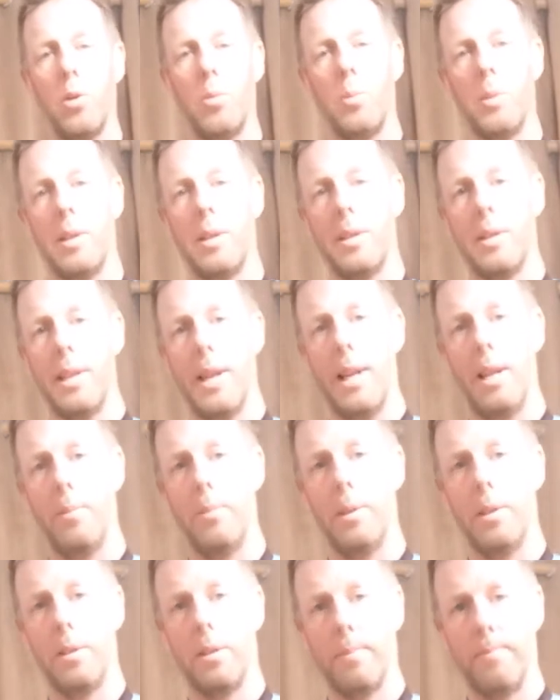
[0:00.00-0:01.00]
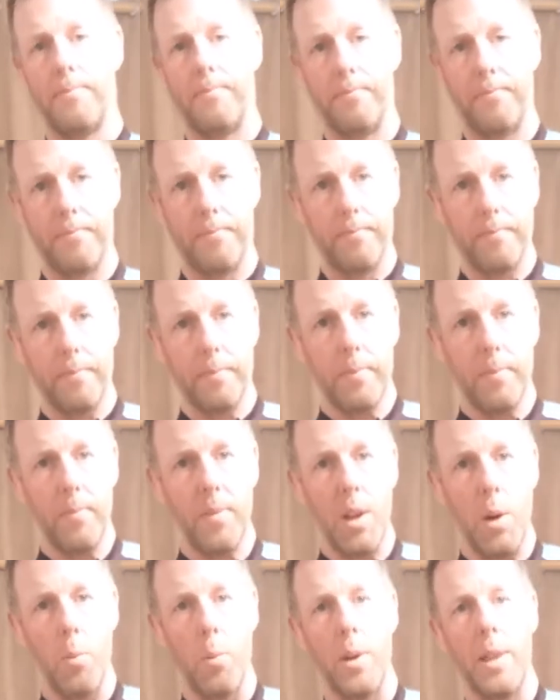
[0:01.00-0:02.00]
good with this helmet,
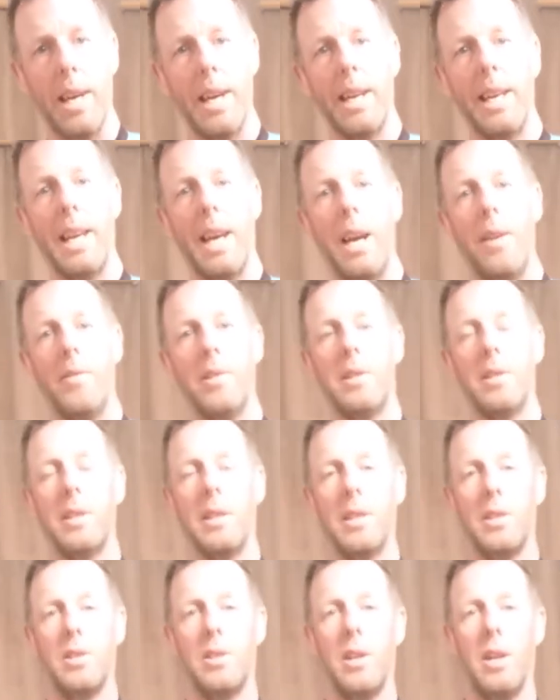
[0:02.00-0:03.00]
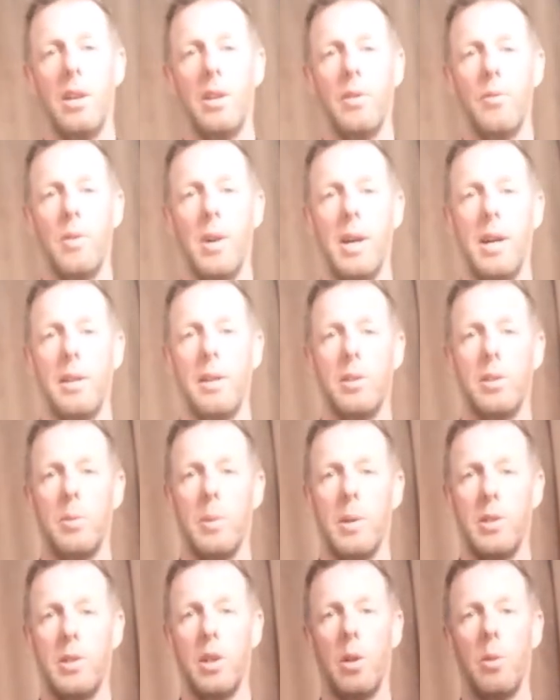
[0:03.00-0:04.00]
we then gave it to the Astana riders
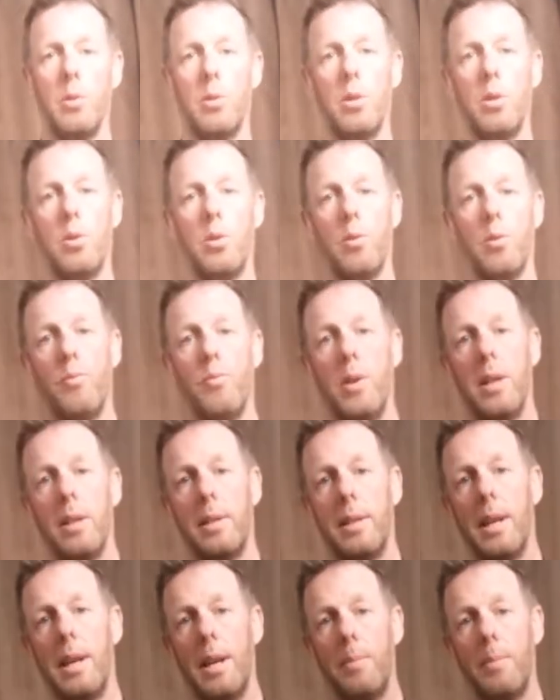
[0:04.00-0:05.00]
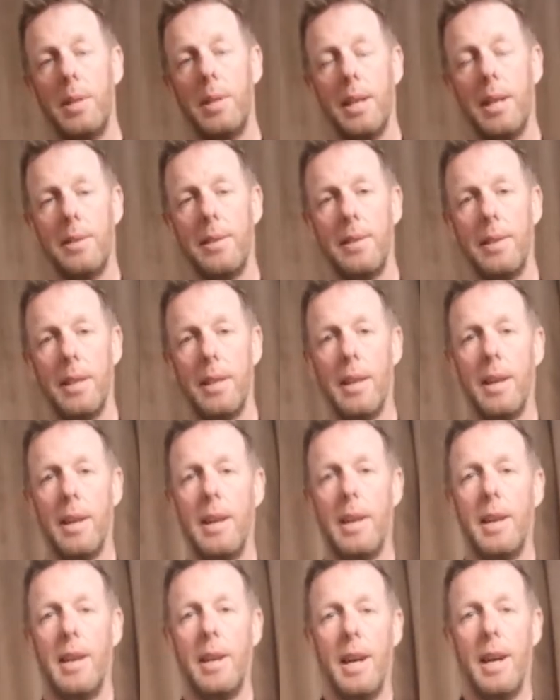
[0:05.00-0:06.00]
to actually go and do some real time testing.
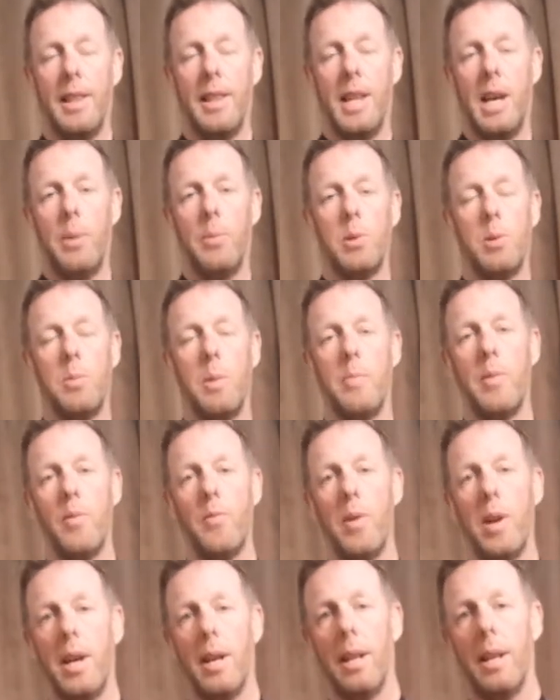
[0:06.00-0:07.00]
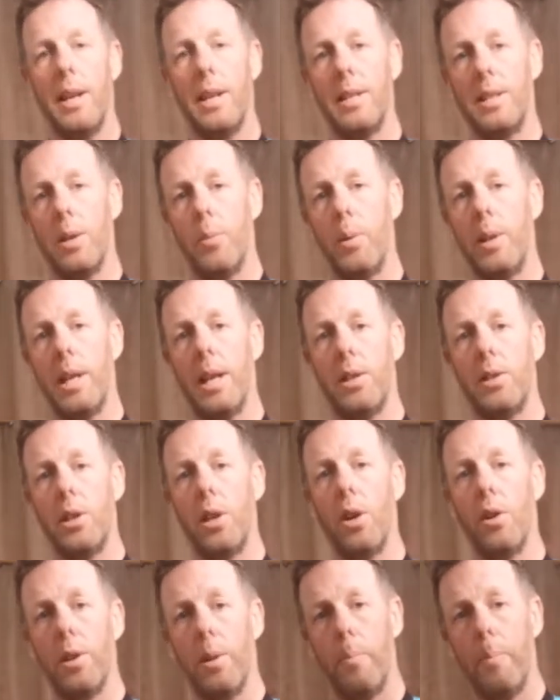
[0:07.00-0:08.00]
And that was when we realised that we'd
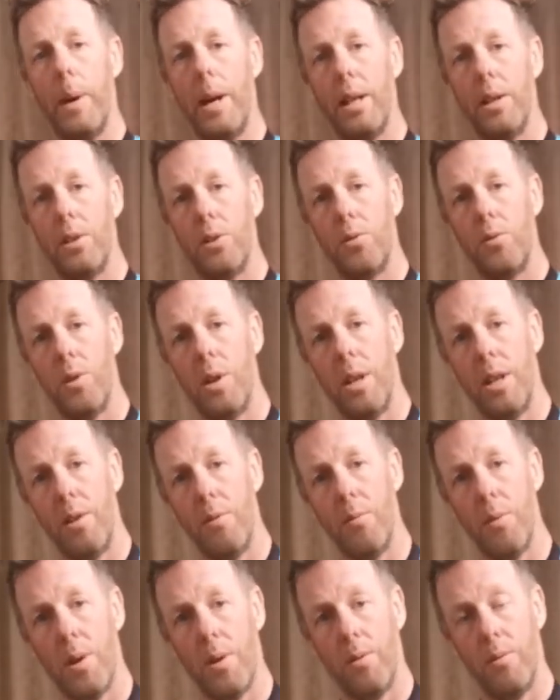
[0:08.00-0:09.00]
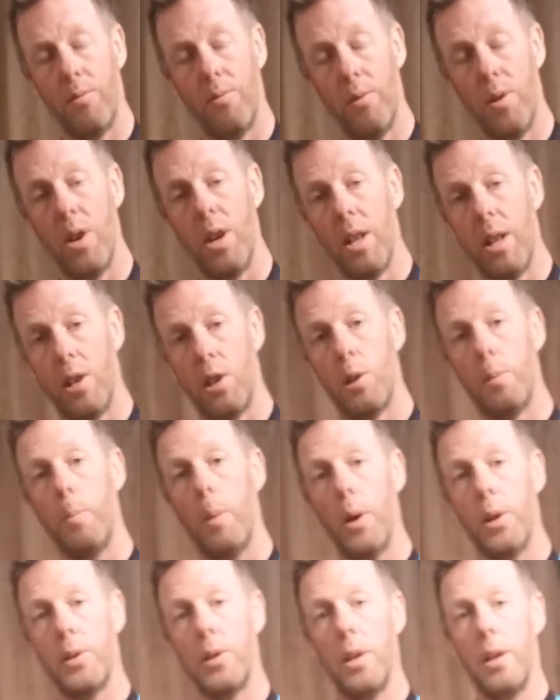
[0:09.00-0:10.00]
actually got the balance really, really
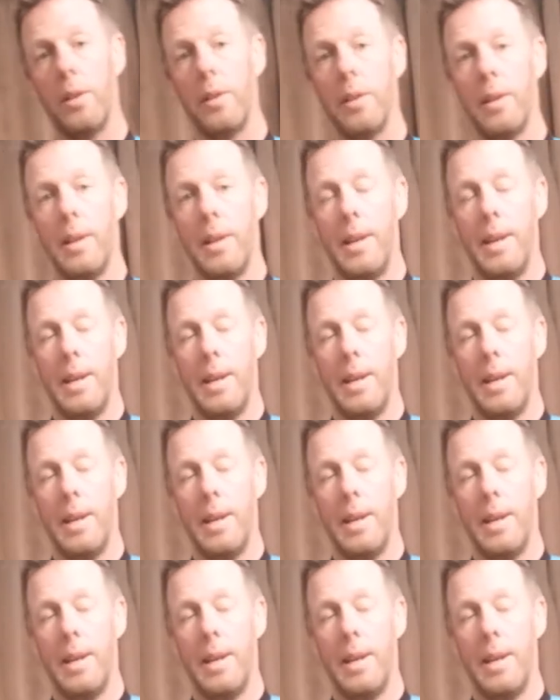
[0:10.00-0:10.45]
spot on